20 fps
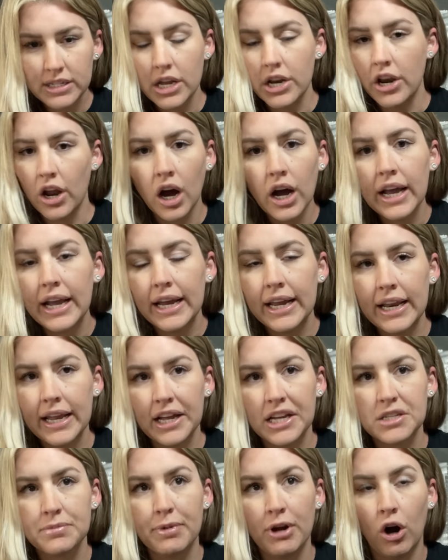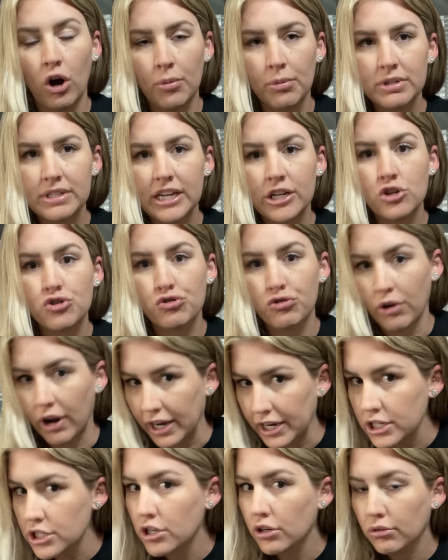not hitting us, but almost like
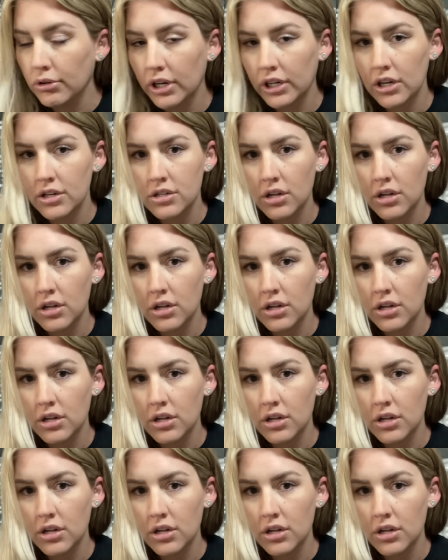trying to run us